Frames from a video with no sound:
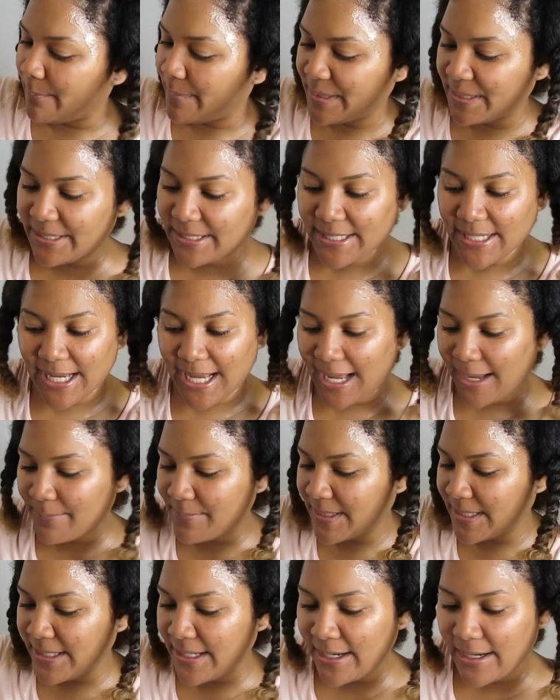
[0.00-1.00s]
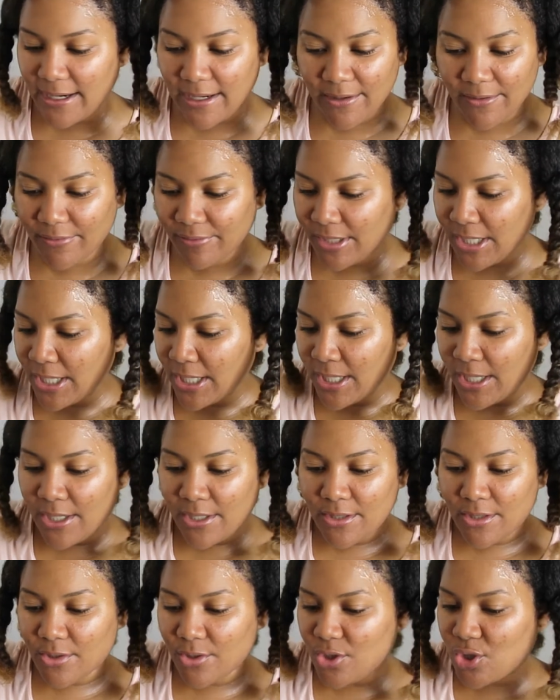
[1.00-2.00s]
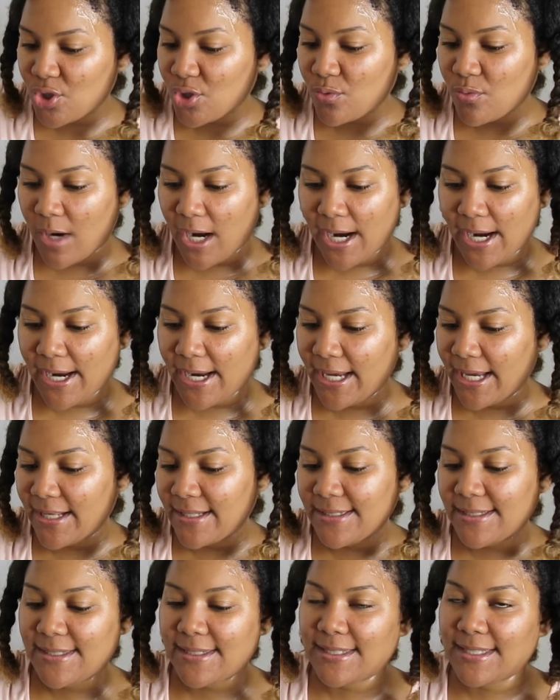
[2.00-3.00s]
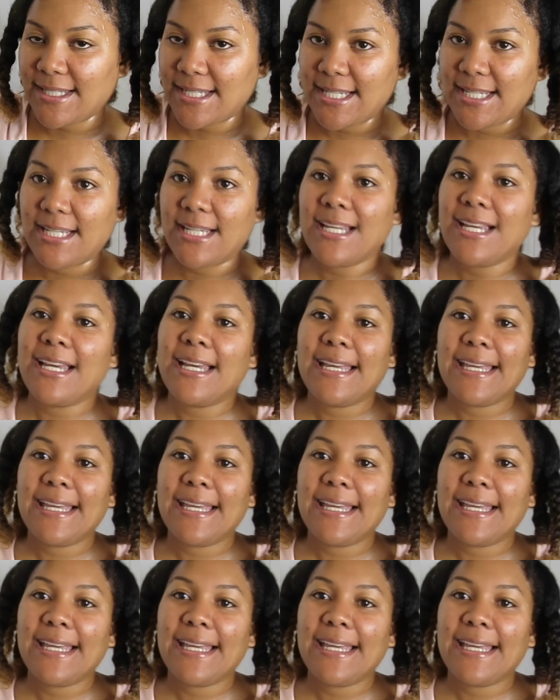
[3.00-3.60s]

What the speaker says: but I'm gonna have to try and see.